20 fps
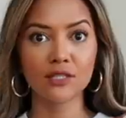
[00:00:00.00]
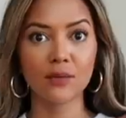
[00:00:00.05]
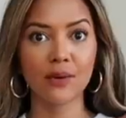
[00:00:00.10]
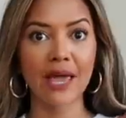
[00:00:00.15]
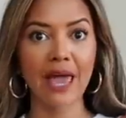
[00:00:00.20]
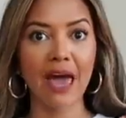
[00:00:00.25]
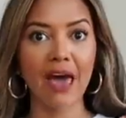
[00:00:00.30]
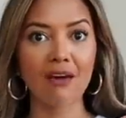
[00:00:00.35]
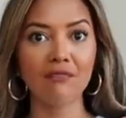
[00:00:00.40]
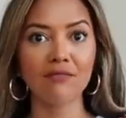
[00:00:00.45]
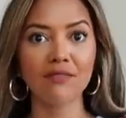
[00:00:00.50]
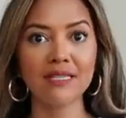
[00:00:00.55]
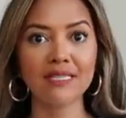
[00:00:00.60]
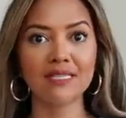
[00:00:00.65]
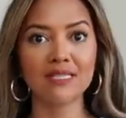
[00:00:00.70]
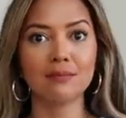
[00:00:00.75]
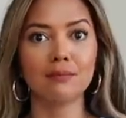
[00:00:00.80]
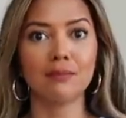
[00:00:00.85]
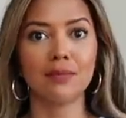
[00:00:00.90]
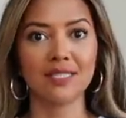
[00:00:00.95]
So I have
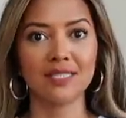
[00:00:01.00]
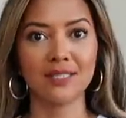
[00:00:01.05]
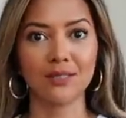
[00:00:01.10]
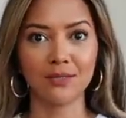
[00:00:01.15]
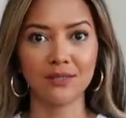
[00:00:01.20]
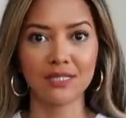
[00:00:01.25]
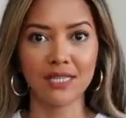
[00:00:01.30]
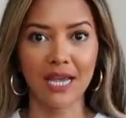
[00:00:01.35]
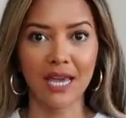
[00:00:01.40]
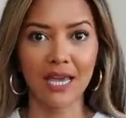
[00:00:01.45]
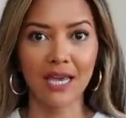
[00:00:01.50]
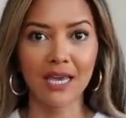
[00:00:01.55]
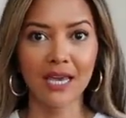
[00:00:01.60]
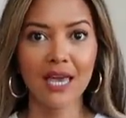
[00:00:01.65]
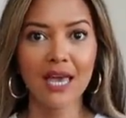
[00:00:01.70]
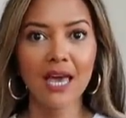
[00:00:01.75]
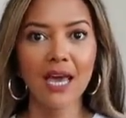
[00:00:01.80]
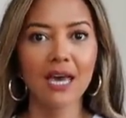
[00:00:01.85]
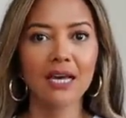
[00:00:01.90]
this muscle tank,